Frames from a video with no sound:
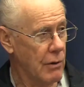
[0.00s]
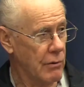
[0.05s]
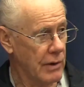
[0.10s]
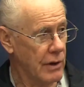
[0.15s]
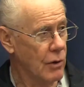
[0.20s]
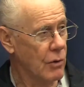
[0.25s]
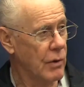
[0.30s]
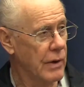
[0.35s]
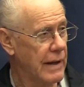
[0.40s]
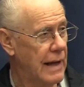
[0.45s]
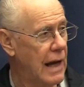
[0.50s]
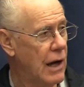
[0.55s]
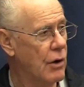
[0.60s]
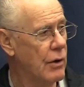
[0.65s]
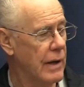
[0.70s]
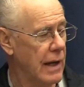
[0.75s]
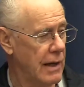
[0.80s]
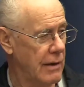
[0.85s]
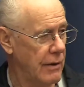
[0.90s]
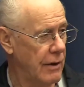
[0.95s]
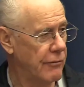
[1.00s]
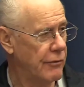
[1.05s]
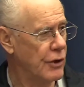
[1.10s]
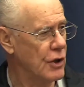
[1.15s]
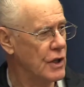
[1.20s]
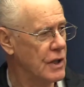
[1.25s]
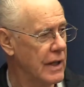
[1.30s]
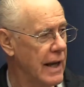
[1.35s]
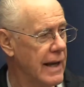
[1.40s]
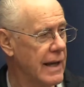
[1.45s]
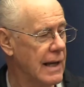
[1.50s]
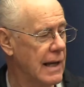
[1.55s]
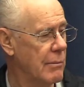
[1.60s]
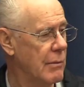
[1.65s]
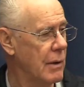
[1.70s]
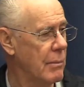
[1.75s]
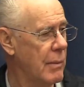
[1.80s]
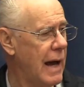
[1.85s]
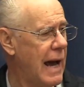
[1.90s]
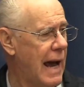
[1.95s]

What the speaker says: going down and the first leg coming back.